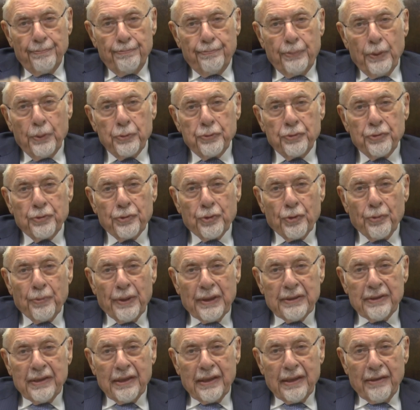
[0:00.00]

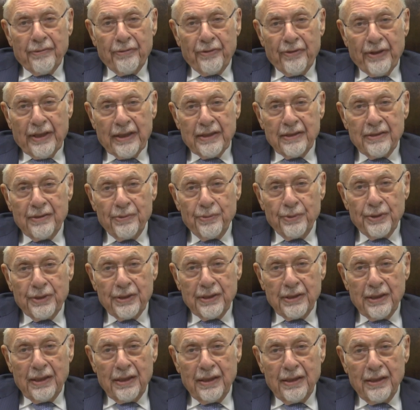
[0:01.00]
post-traumatic effect,
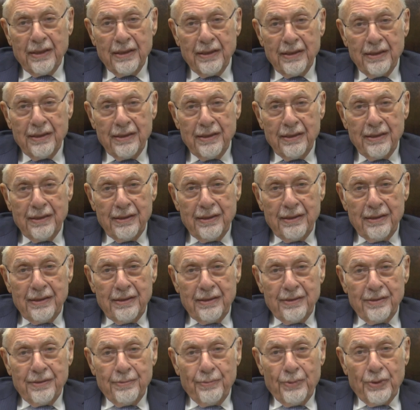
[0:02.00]
which are
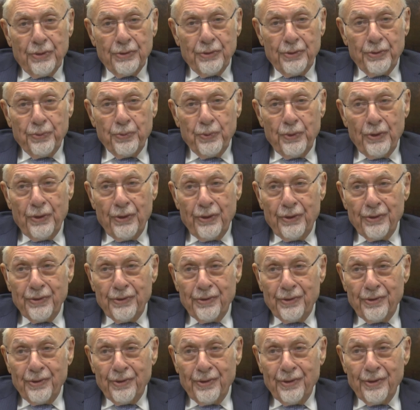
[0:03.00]
modern
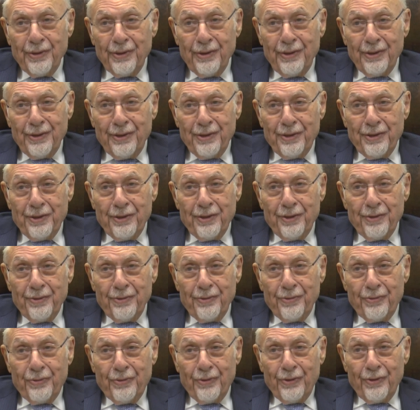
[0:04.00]
word
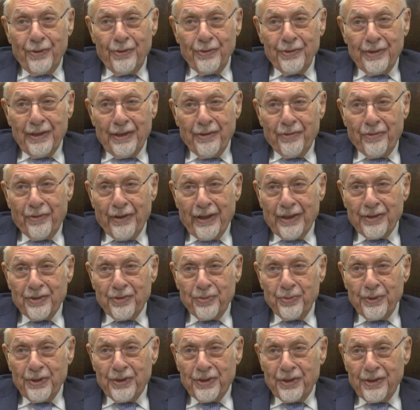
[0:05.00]
for the
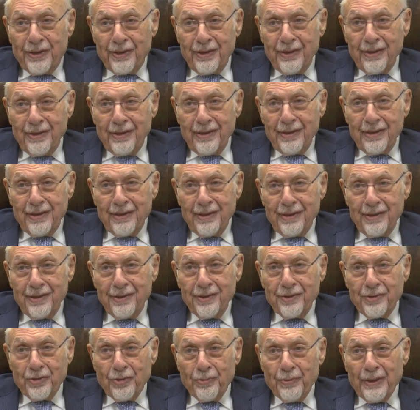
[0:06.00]
effects which uh,
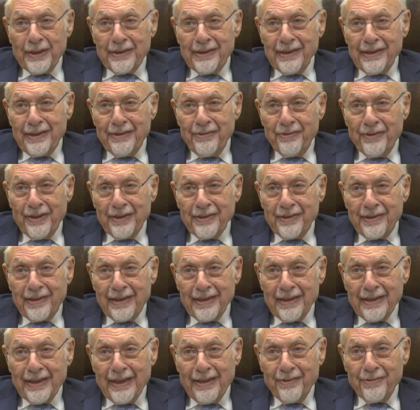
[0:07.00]
traumatic events
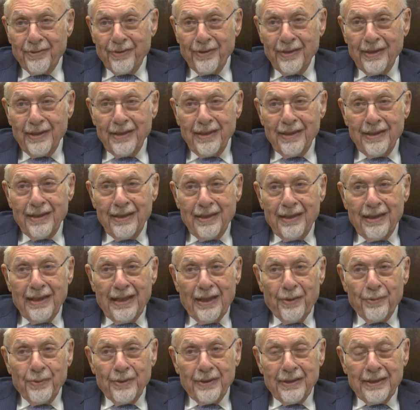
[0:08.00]
can have
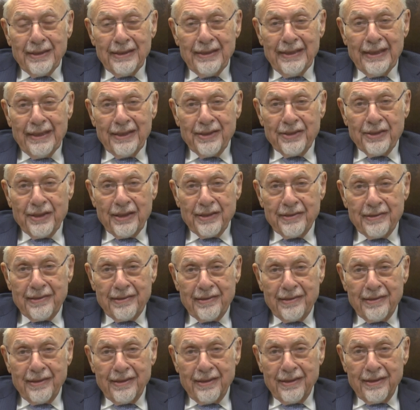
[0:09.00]
I will relate just
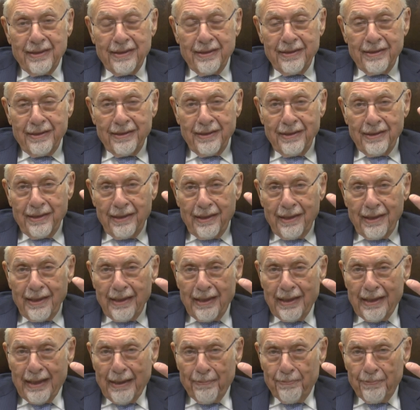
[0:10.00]
a
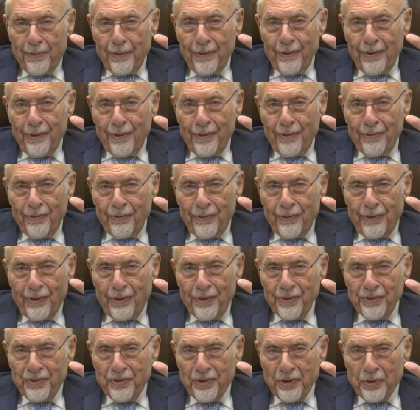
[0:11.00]
couple of
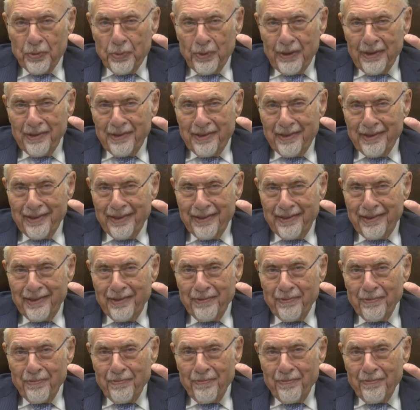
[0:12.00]
consequences